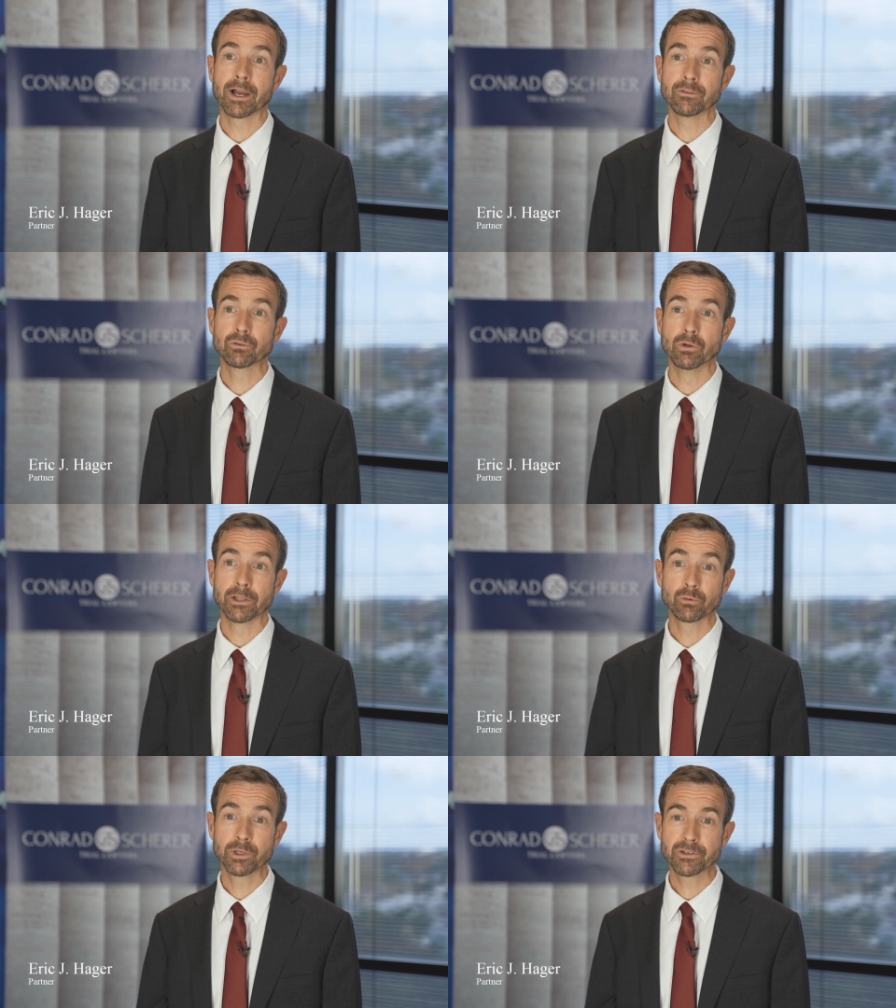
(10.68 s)
to high school,
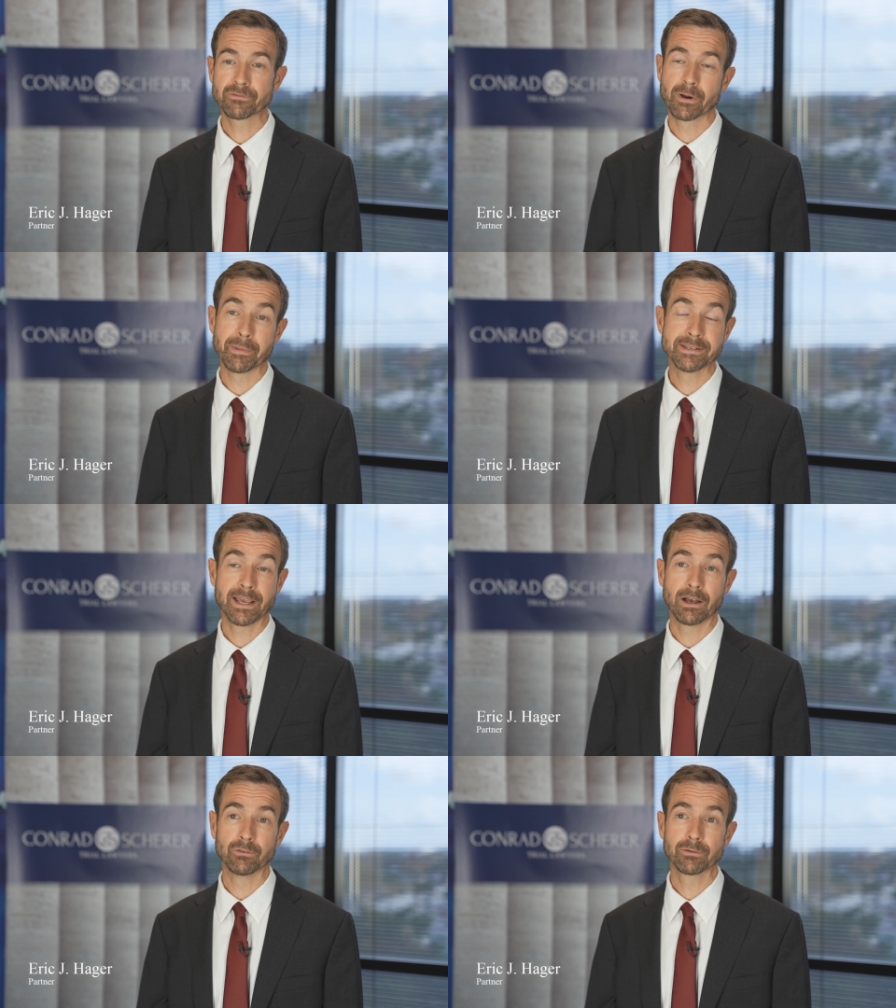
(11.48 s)
I switched from my
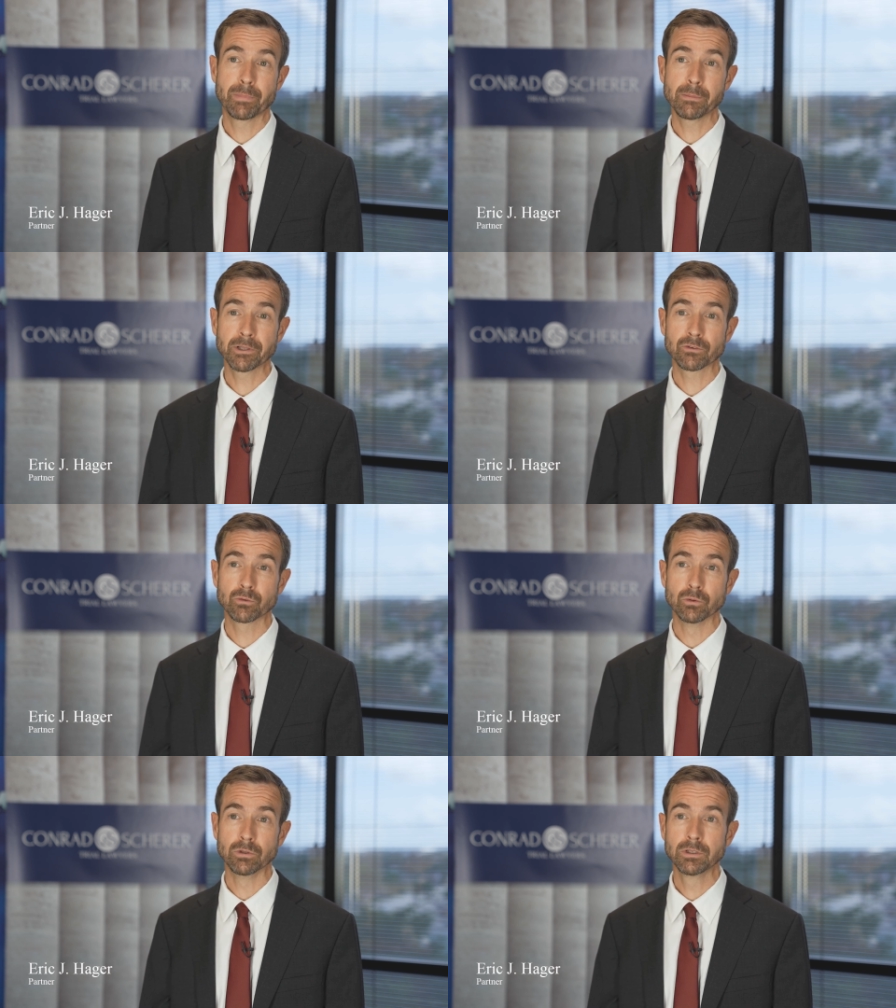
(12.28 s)
town's public
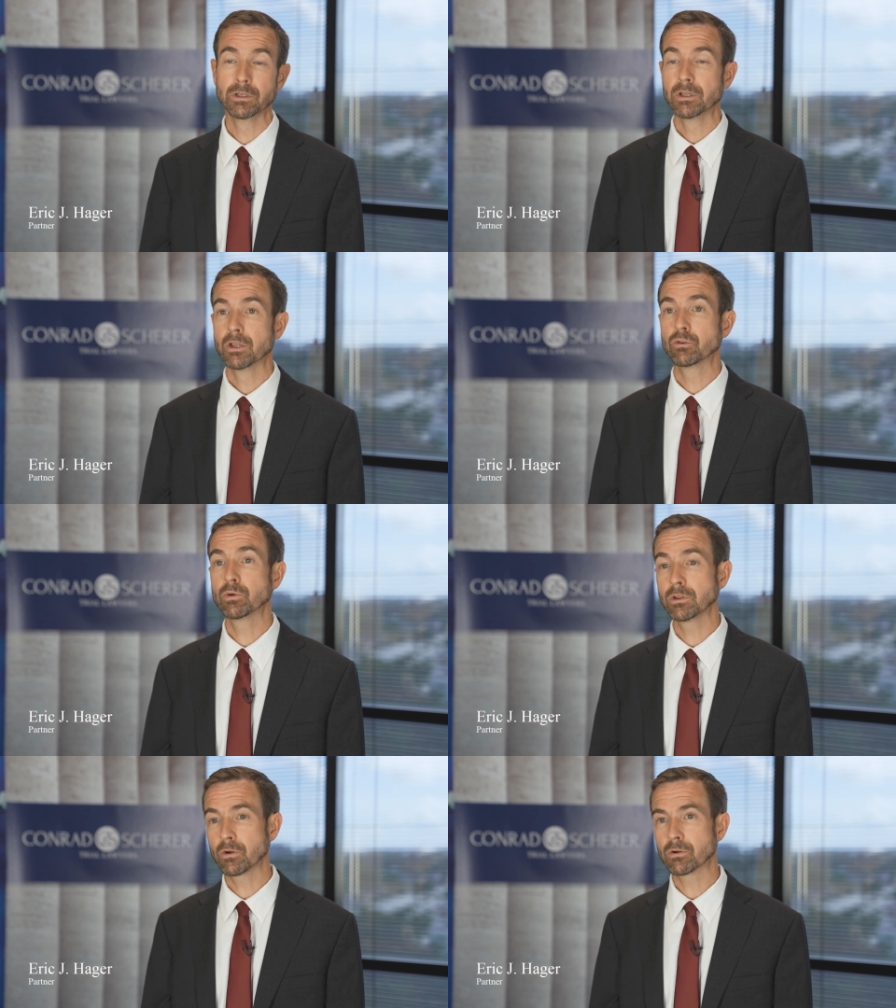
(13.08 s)
school
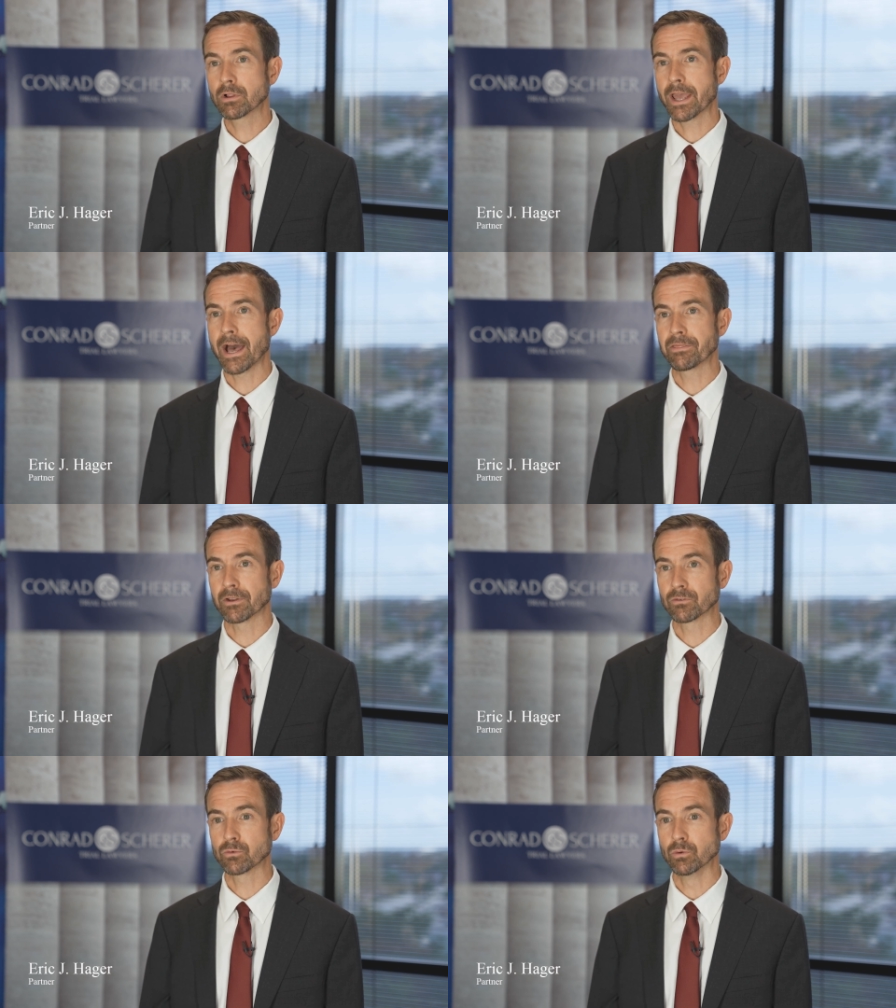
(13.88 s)
to a local
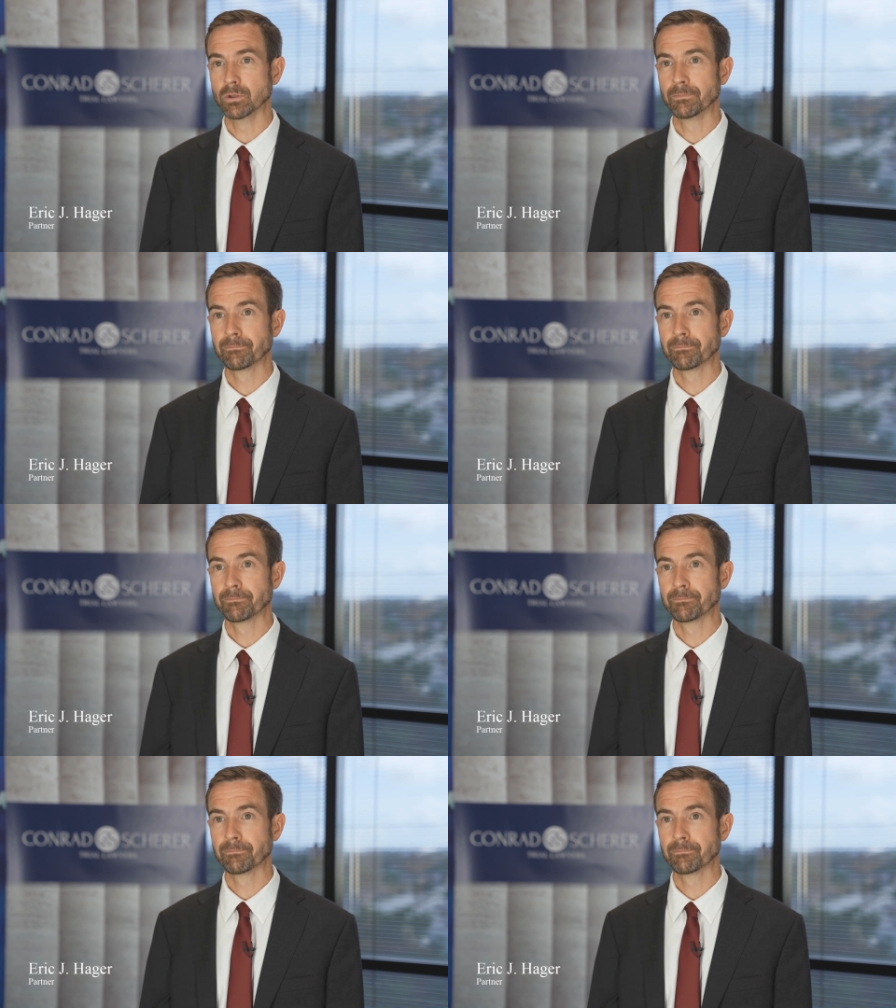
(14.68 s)
Catholic school.